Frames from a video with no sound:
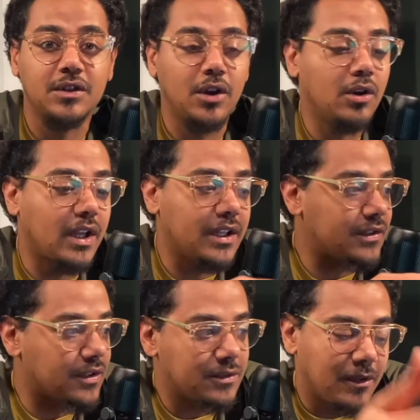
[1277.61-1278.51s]
okay, so
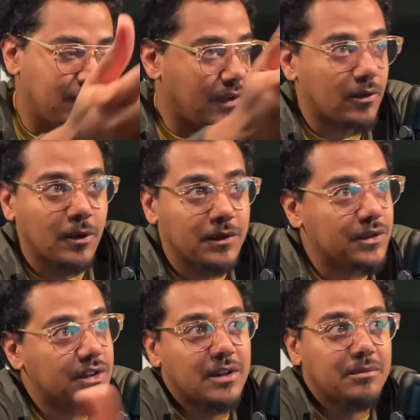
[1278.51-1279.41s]
this motherfucker reviews
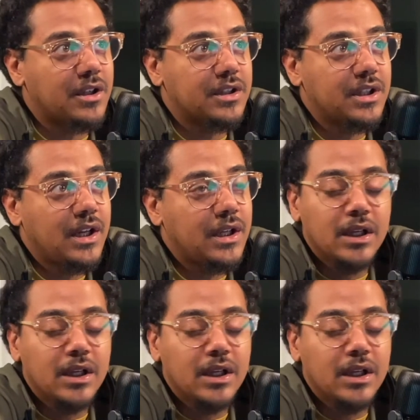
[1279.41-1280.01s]
something every day,